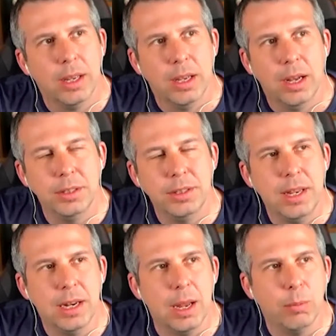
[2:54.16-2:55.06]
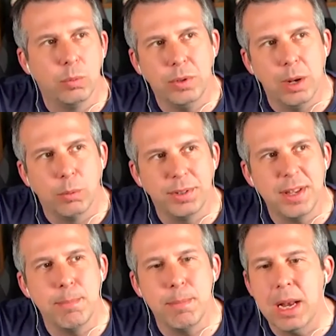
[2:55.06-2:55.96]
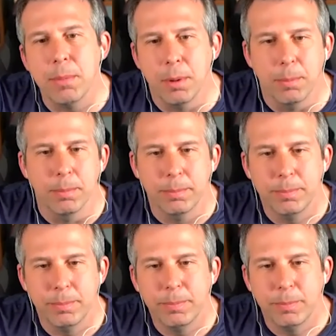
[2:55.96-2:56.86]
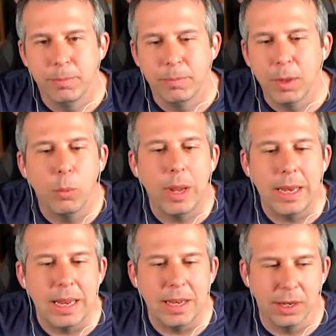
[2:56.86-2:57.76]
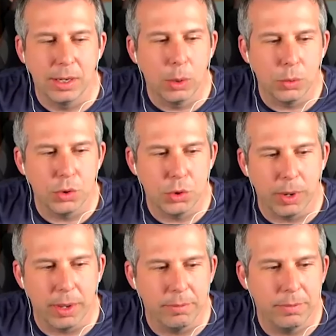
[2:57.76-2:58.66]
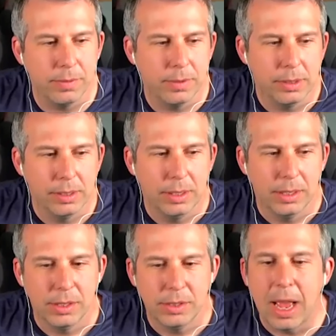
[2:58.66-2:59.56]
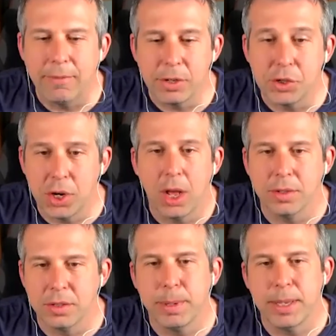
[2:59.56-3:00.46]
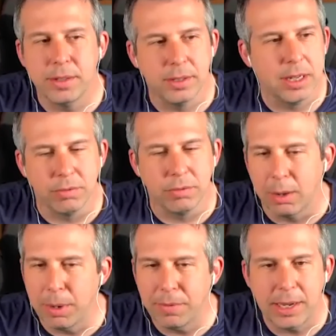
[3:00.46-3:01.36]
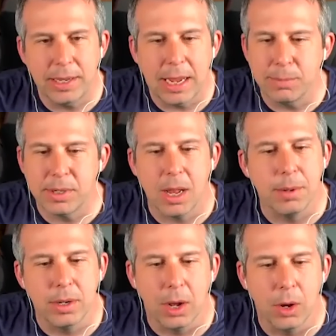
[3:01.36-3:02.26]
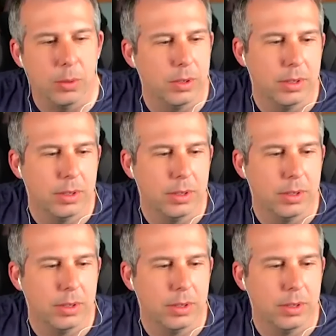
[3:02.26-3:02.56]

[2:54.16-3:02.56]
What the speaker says: I was thinking like, what's the minimum that we need to launch with to have a chance of being successful? Like we've seen games come and go,